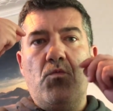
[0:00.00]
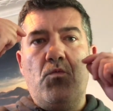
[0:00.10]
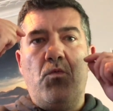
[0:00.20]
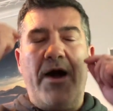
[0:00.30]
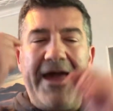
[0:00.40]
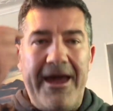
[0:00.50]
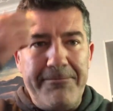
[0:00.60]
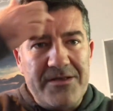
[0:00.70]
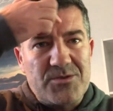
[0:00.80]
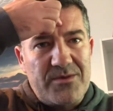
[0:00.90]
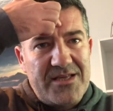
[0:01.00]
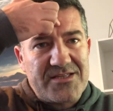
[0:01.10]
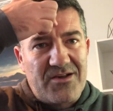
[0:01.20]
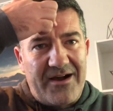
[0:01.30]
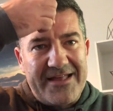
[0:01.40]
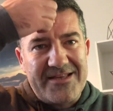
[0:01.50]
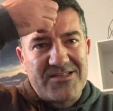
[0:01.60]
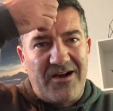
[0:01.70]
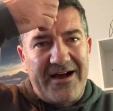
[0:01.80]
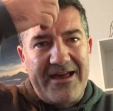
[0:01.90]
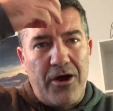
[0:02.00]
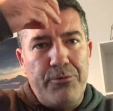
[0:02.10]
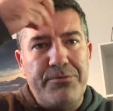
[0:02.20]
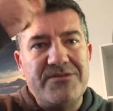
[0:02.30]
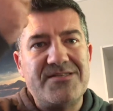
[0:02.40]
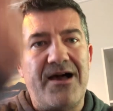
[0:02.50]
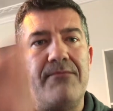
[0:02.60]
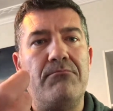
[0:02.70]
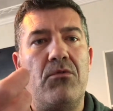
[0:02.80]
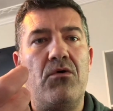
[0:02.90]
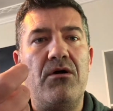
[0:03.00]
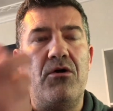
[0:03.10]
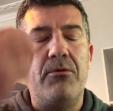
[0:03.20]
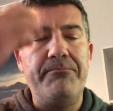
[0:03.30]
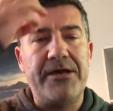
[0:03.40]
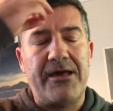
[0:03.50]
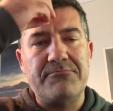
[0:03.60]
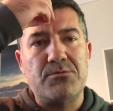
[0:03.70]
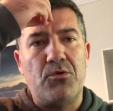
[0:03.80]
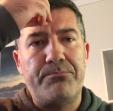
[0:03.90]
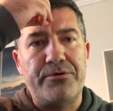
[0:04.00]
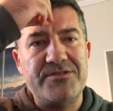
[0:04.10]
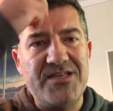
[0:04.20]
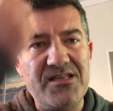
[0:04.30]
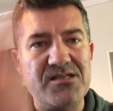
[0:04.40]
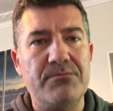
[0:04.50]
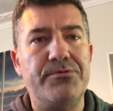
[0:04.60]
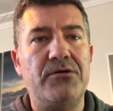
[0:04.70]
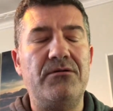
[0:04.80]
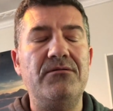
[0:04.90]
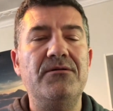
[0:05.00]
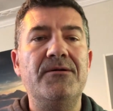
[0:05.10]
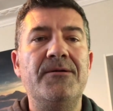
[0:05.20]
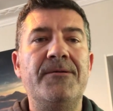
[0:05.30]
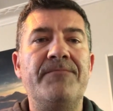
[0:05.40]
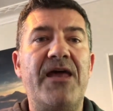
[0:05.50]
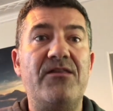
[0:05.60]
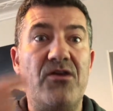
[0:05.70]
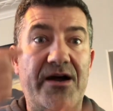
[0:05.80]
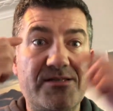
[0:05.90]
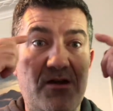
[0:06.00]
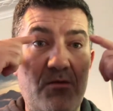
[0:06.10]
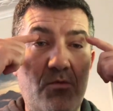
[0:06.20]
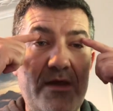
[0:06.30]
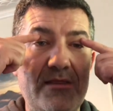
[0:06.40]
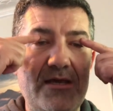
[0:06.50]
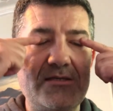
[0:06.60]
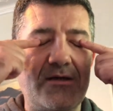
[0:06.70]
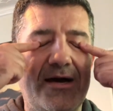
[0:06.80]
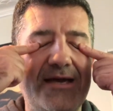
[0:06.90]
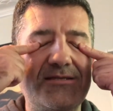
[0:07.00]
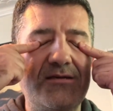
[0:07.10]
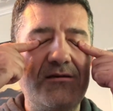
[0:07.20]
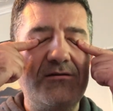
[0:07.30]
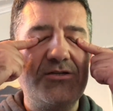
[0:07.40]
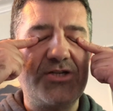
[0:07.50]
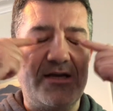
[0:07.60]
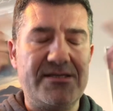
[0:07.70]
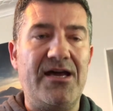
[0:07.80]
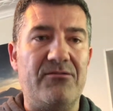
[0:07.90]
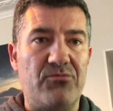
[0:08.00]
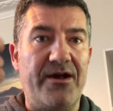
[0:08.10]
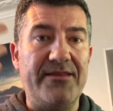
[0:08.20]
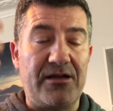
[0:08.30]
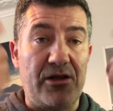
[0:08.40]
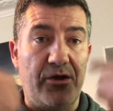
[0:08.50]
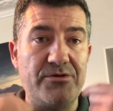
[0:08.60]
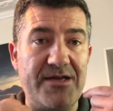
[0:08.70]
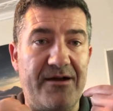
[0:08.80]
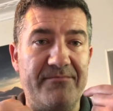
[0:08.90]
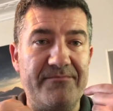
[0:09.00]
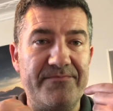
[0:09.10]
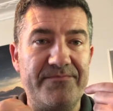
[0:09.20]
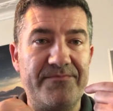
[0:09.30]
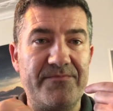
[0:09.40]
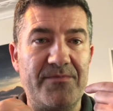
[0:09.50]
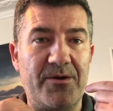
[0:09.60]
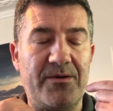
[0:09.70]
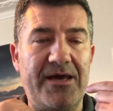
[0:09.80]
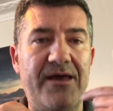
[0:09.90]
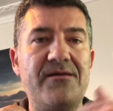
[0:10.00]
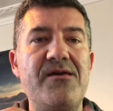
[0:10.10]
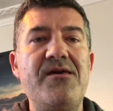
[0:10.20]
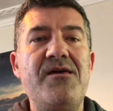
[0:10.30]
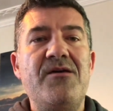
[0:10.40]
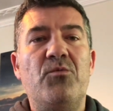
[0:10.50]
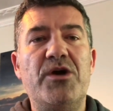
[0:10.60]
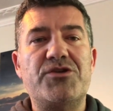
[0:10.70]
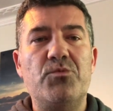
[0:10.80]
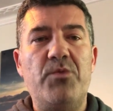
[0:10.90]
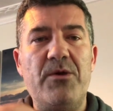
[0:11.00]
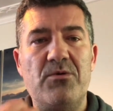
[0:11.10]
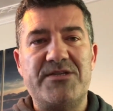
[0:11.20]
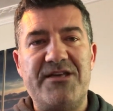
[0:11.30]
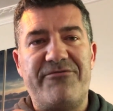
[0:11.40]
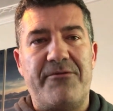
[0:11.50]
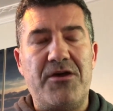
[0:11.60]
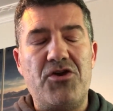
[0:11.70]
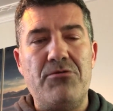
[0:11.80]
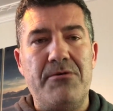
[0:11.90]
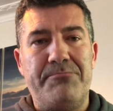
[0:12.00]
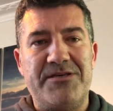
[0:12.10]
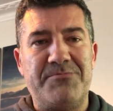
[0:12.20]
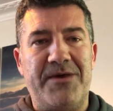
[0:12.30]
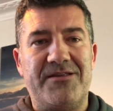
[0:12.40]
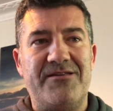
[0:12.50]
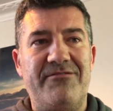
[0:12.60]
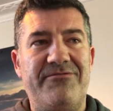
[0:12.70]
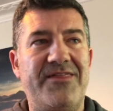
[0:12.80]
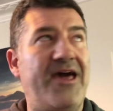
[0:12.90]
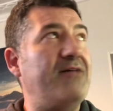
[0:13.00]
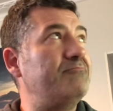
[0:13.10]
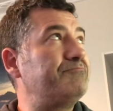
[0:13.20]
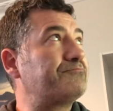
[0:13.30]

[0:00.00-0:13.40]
what happens with this eye? This eye opens up more or becomes more presentable at night time when these eyes shut down, right? They close up, okay? Which we will see from a human perspective that